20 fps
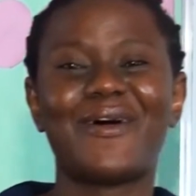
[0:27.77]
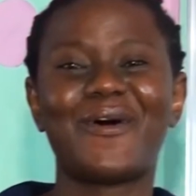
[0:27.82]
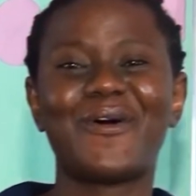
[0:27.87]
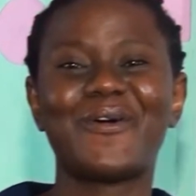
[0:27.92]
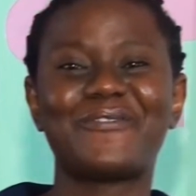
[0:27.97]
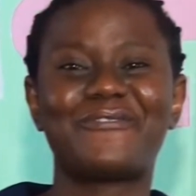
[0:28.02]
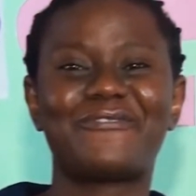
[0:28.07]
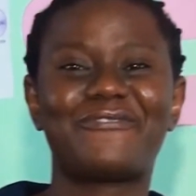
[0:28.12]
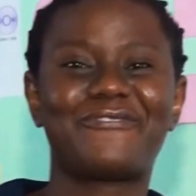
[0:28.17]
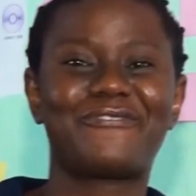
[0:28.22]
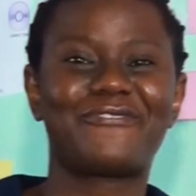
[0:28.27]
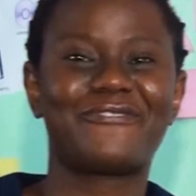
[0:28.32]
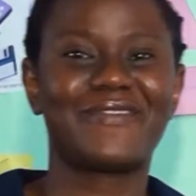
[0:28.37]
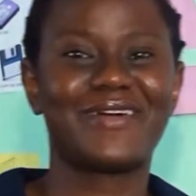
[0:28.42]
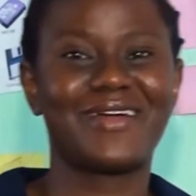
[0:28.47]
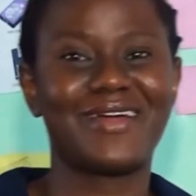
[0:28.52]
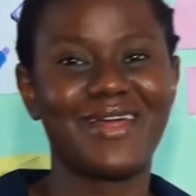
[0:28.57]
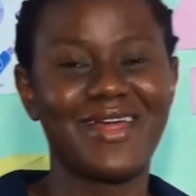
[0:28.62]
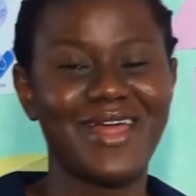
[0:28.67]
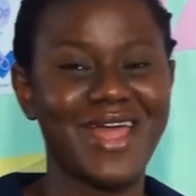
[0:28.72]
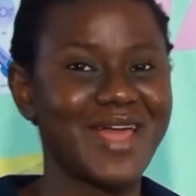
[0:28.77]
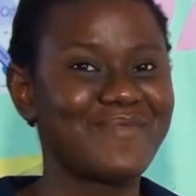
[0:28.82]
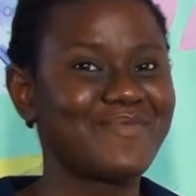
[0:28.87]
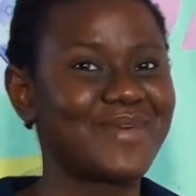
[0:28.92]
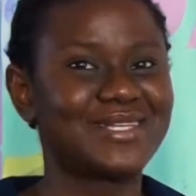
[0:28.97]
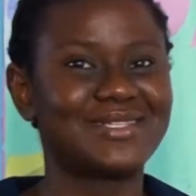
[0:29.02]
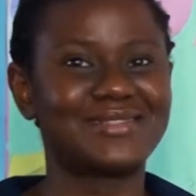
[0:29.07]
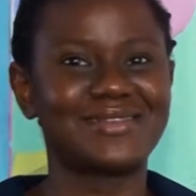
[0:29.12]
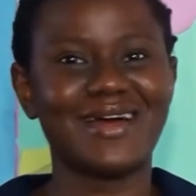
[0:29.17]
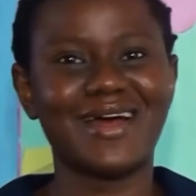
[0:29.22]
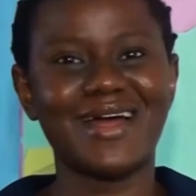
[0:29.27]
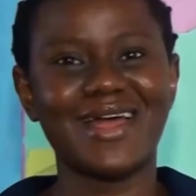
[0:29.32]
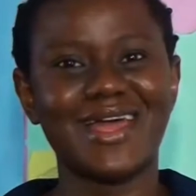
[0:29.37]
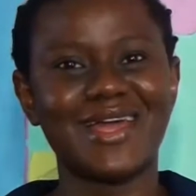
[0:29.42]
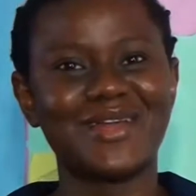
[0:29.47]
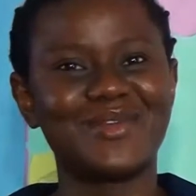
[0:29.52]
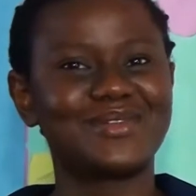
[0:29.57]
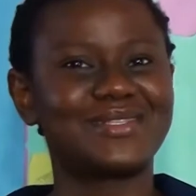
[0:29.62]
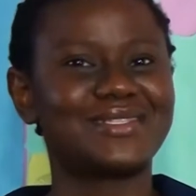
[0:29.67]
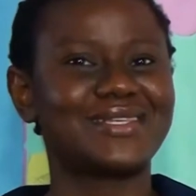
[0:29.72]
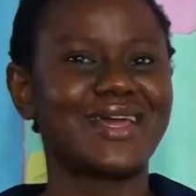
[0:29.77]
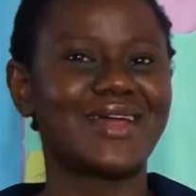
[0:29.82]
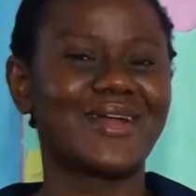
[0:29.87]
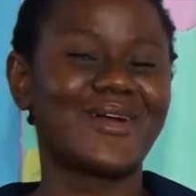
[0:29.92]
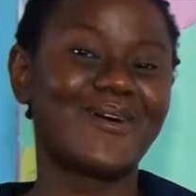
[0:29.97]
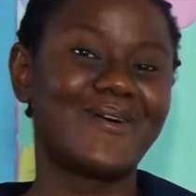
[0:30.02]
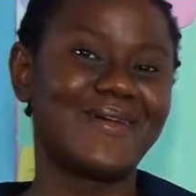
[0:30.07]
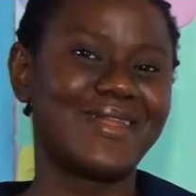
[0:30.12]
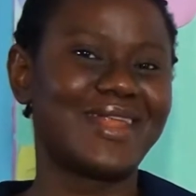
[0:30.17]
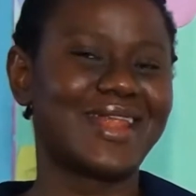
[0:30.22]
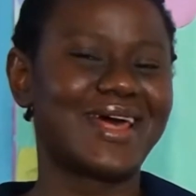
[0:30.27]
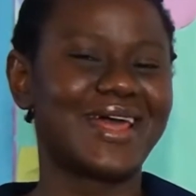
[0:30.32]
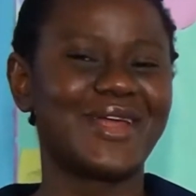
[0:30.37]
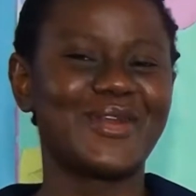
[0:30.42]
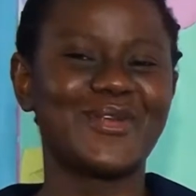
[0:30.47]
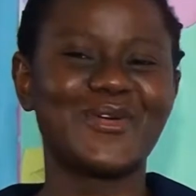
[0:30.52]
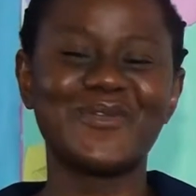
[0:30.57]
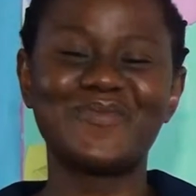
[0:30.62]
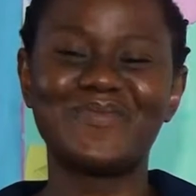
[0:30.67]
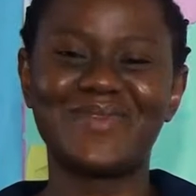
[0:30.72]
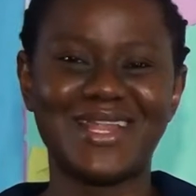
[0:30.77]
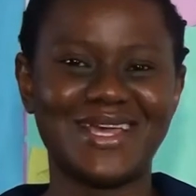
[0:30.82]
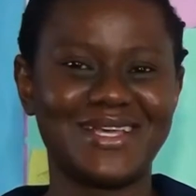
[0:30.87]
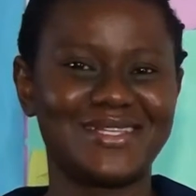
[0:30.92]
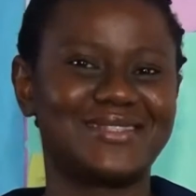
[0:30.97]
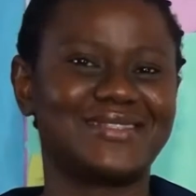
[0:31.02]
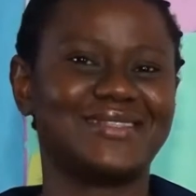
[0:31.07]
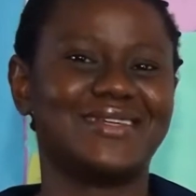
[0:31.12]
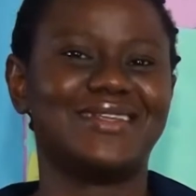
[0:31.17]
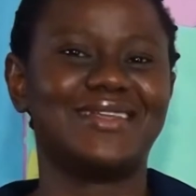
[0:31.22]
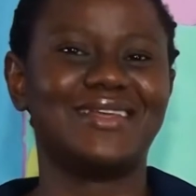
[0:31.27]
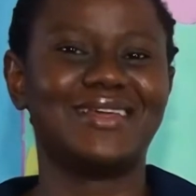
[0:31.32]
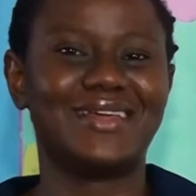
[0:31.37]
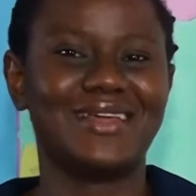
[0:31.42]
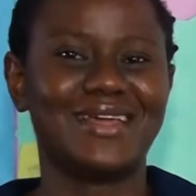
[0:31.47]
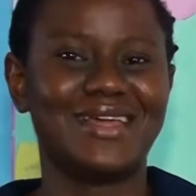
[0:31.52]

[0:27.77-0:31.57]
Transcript: of MSI EduTech Online Home Lesson.